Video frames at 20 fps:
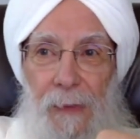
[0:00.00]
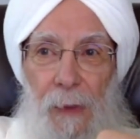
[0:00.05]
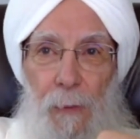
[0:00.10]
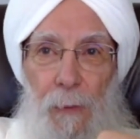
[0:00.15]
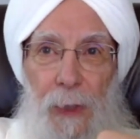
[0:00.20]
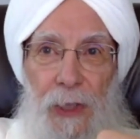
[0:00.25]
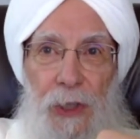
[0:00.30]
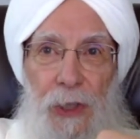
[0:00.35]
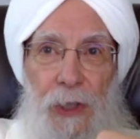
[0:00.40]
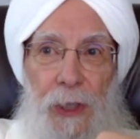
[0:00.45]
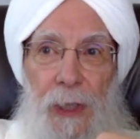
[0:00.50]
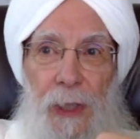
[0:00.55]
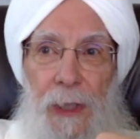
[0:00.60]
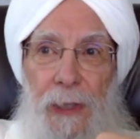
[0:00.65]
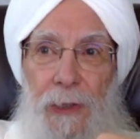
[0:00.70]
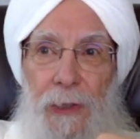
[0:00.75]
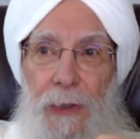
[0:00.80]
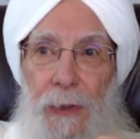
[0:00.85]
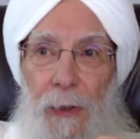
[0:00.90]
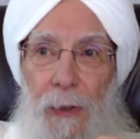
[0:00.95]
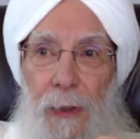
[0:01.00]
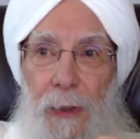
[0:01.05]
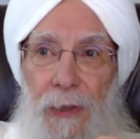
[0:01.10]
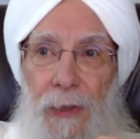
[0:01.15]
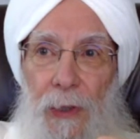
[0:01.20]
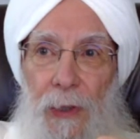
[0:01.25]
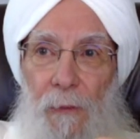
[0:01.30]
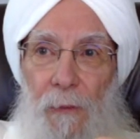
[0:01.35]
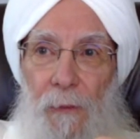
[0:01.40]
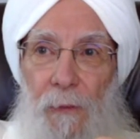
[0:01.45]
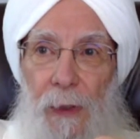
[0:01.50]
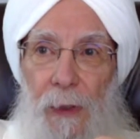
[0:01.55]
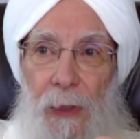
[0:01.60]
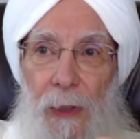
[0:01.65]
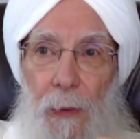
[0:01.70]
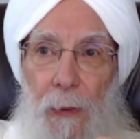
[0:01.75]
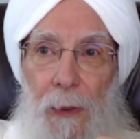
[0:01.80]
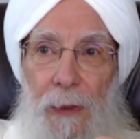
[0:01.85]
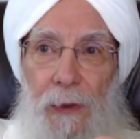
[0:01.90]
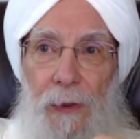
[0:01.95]
which is hopefully
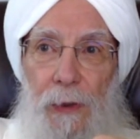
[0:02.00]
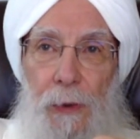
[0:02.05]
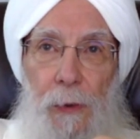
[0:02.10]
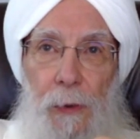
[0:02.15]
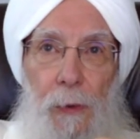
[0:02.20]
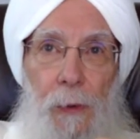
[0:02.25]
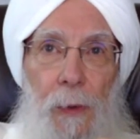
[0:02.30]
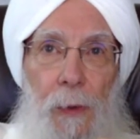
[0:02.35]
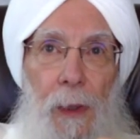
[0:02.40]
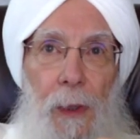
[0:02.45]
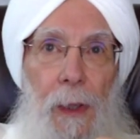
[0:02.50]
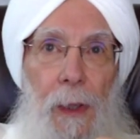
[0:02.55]
going to